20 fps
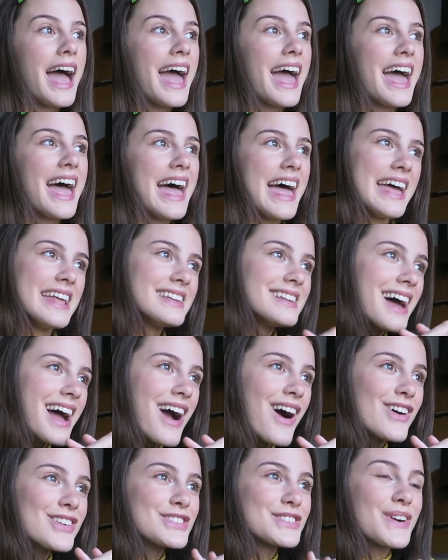And
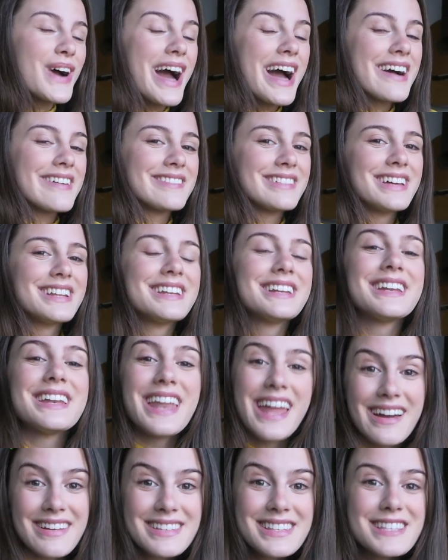I also have an
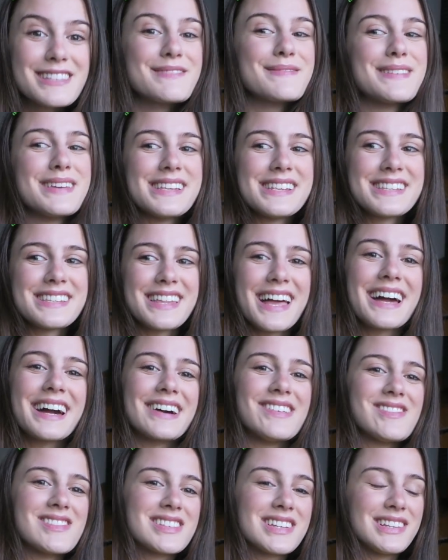announcement that
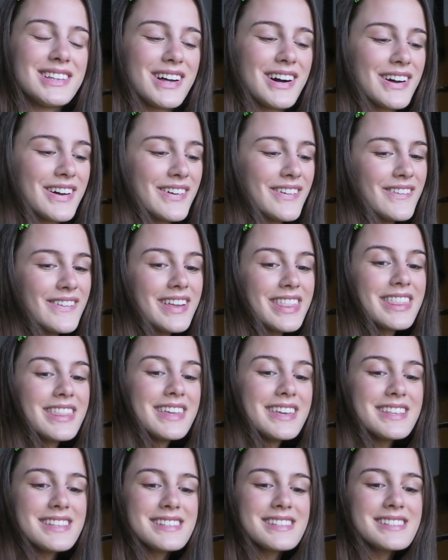comes along with
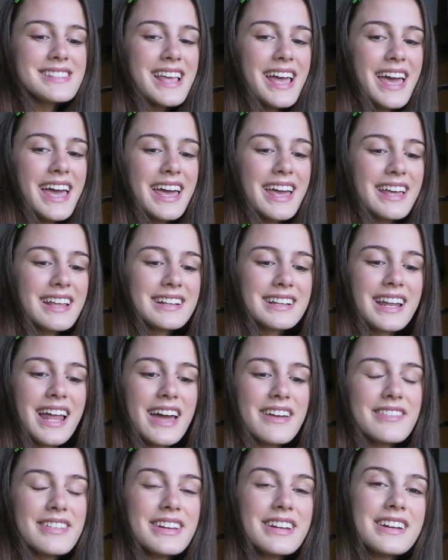this, and
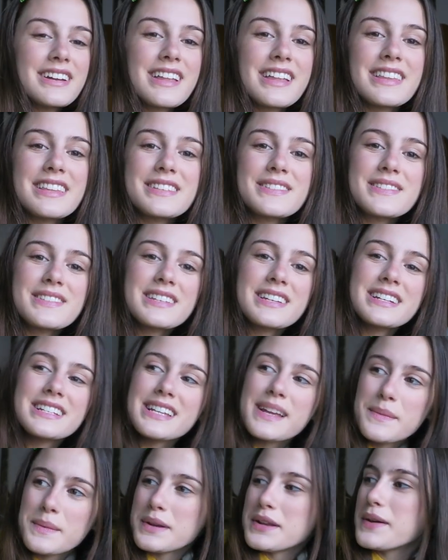I figured this was a good
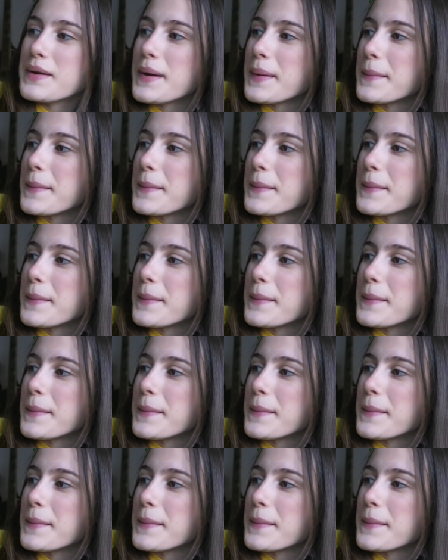time to do